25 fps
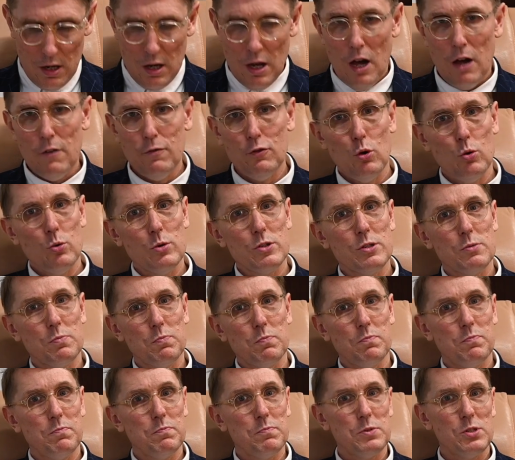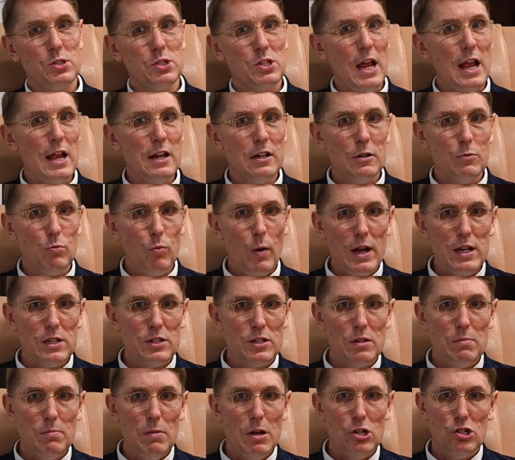Of course, standard weights
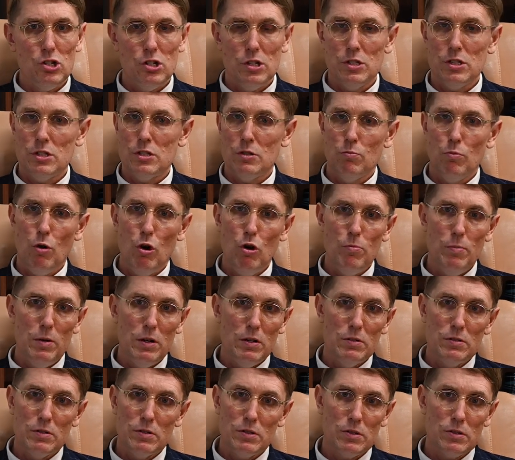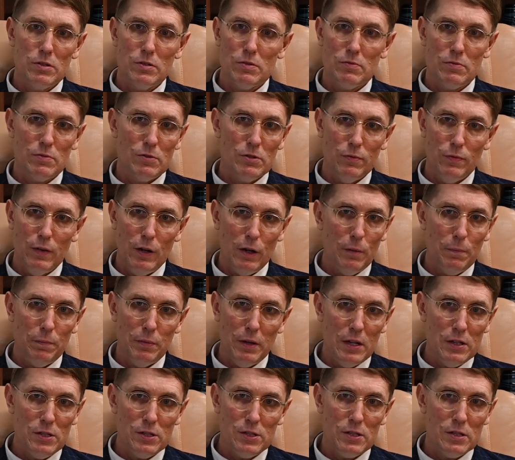and measures. The Romans developed
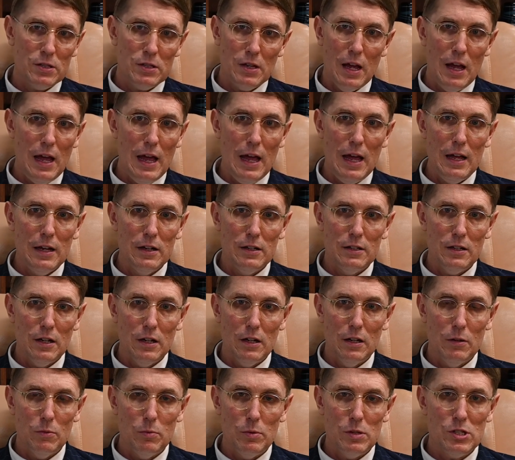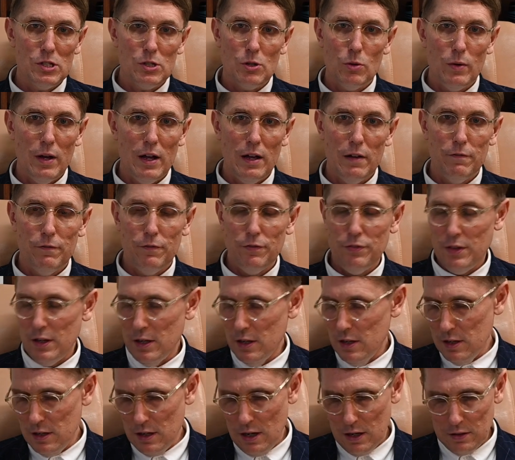this, and we still have
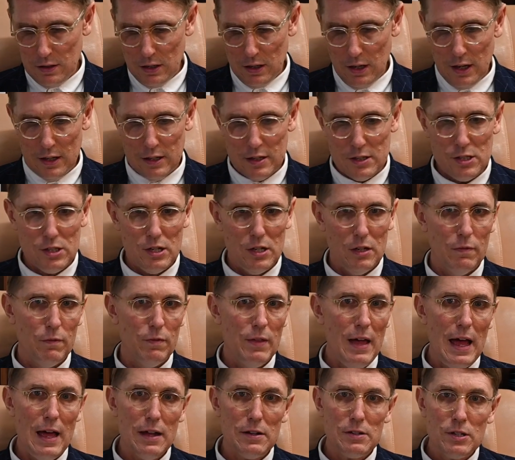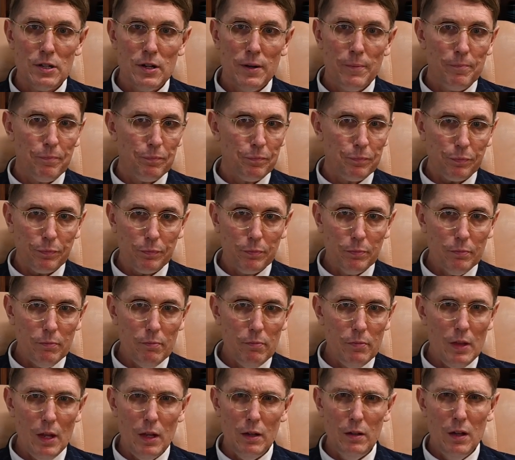the legacy of that.
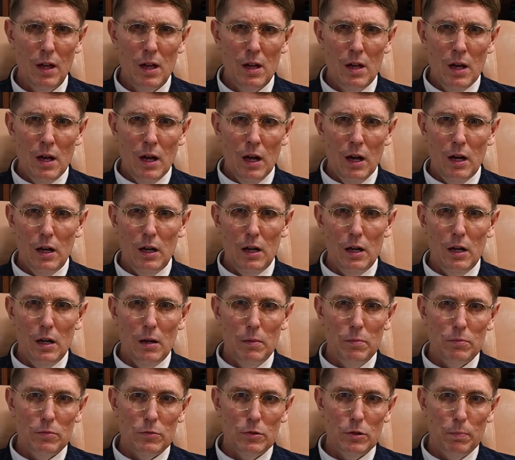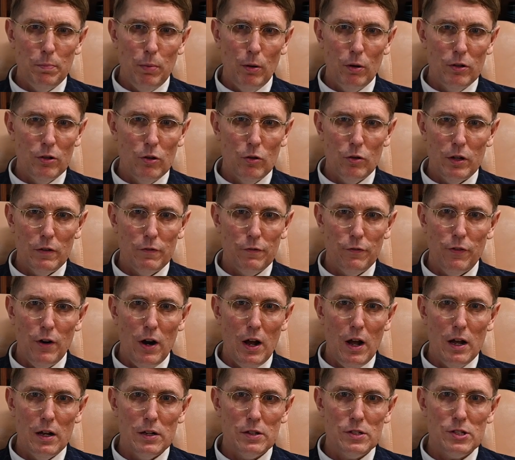Napoleonic
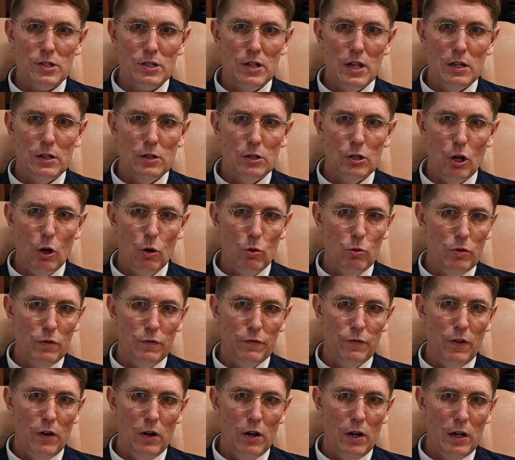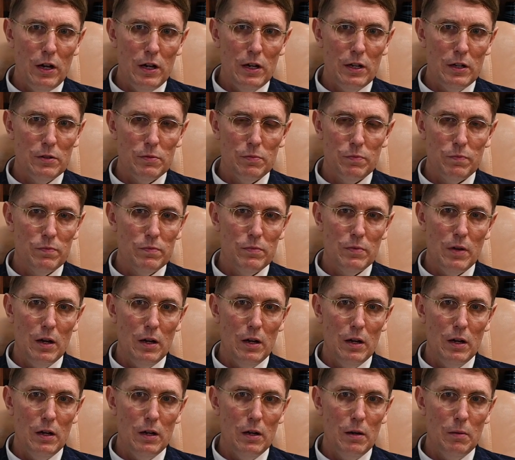France then codified
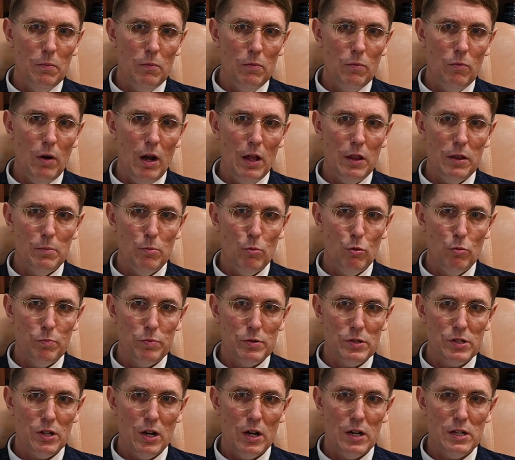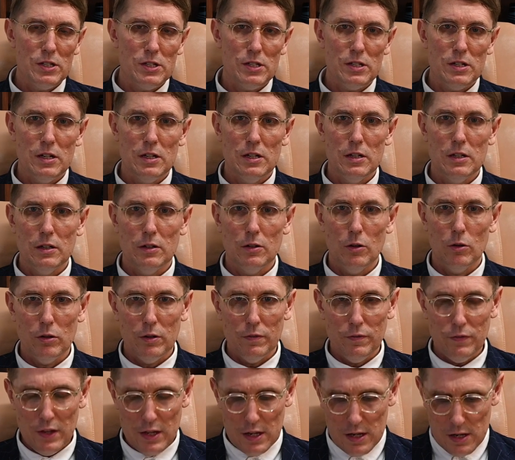rather more precisely a lot
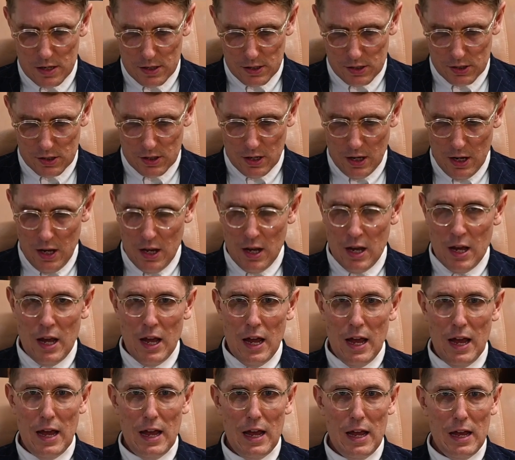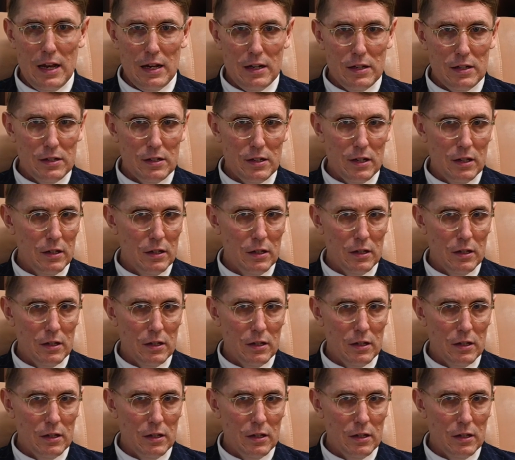of these, and